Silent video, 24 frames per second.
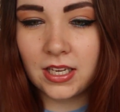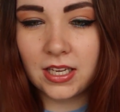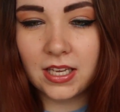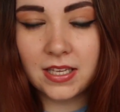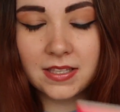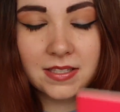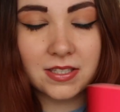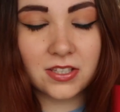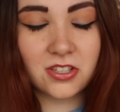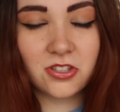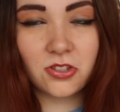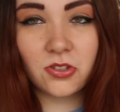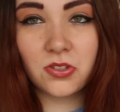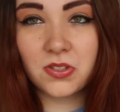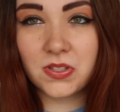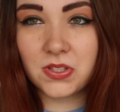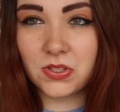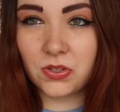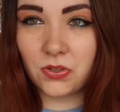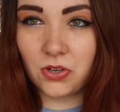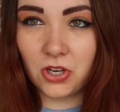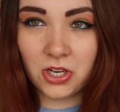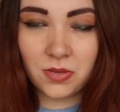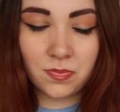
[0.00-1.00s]
It's a short
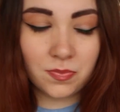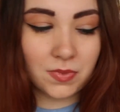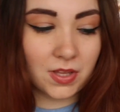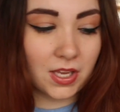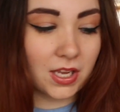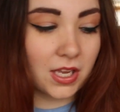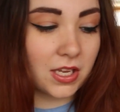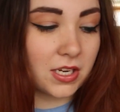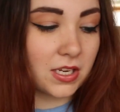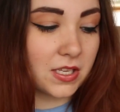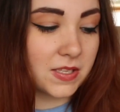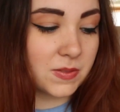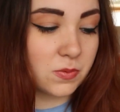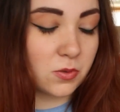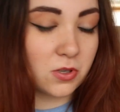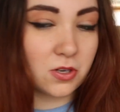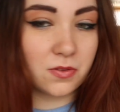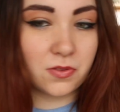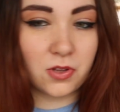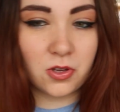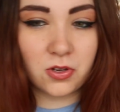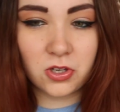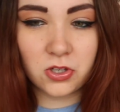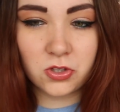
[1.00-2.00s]
story, and it's one
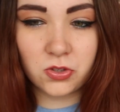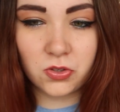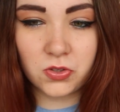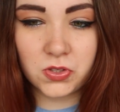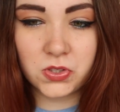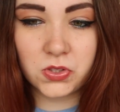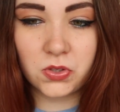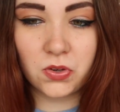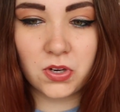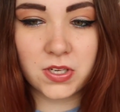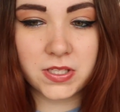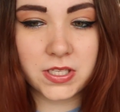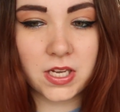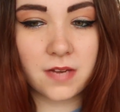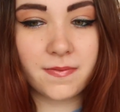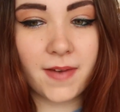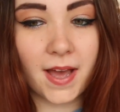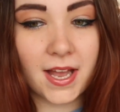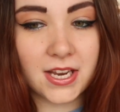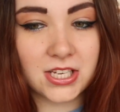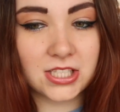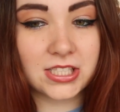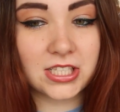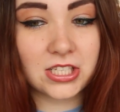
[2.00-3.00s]
of the only short stories I've
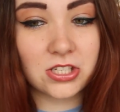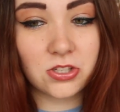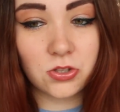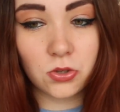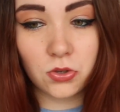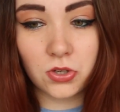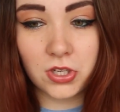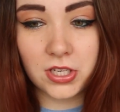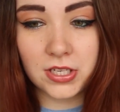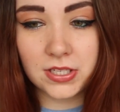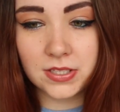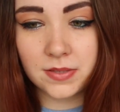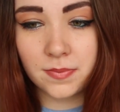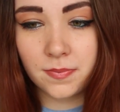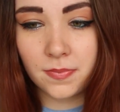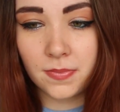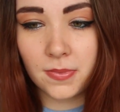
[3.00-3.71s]
actually enjoyed.